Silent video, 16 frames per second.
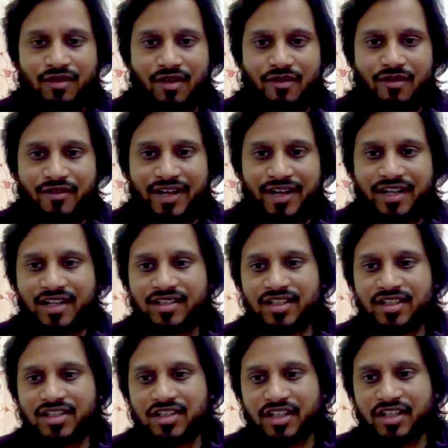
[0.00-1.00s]

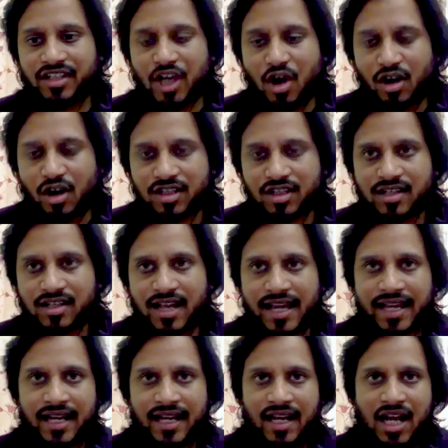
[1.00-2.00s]
witnesses turning
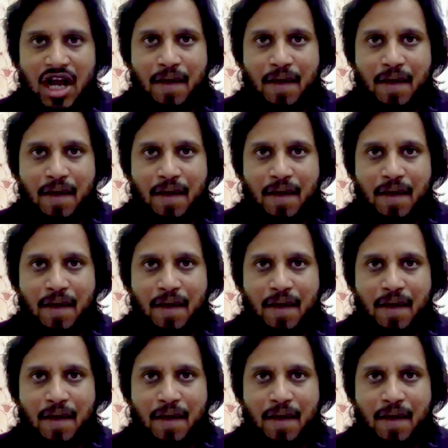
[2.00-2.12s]
hostile,